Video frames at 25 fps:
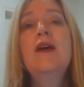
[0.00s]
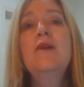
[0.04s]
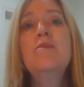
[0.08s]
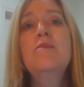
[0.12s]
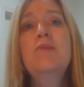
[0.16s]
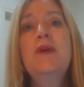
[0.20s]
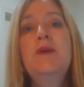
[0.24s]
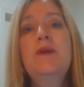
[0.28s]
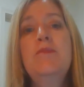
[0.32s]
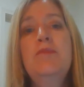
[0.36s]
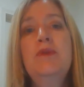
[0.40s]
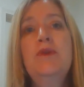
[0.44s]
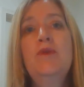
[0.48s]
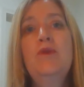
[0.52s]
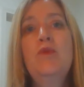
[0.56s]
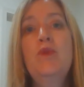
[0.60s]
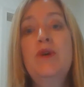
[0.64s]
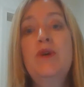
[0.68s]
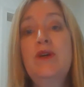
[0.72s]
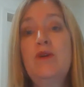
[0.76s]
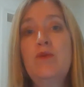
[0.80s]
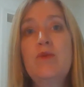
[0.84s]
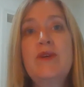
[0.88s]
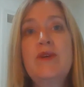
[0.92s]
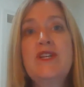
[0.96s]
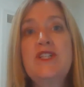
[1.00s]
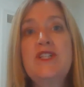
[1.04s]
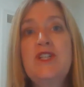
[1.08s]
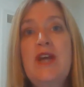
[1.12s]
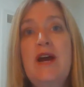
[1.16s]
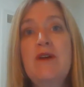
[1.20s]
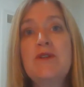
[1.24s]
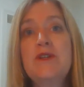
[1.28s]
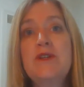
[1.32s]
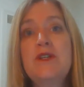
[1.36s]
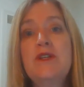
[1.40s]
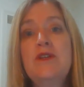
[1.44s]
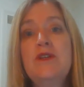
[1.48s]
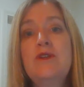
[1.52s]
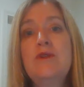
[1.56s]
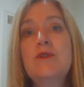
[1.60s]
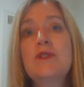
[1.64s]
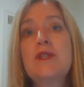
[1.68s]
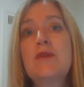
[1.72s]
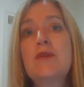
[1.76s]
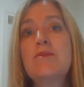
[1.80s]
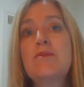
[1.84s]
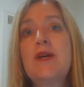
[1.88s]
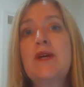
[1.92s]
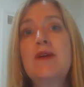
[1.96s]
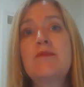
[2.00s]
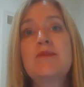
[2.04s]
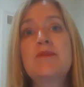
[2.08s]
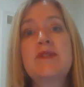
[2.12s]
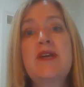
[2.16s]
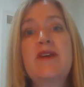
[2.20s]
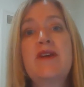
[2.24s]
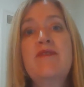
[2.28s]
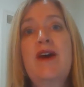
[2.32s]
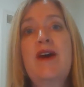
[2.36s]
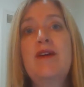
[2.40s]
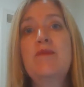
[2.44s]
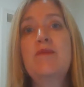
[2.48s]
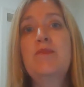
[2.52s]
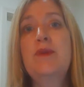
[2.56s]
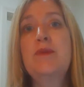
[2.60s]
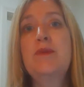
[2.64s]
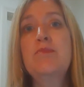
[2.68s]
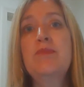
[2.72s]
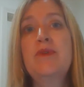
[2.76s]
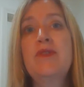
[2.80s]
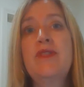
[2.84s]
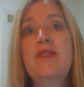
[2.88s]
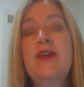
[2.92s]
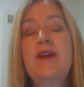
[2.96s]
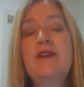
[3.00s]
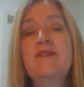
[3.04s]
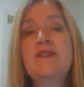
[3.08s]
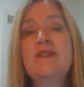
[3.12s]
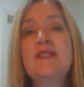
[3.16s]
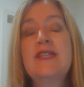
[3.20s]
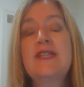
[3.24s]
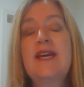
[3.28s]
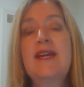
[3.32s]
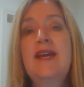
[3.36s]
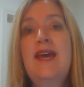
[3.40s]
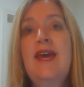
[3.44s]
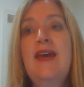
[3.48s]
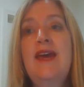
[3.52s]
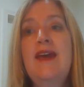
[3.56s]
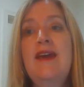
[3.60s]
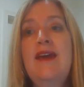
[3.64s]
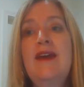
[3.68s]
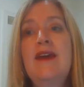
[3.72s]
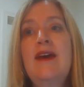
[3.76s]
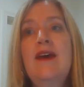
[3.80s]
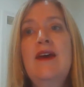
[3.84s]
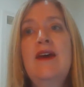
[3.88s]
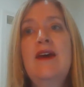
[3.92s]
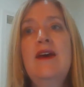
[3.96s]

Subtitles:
People will reach out to you. Sometimes I've had people that have said, hey,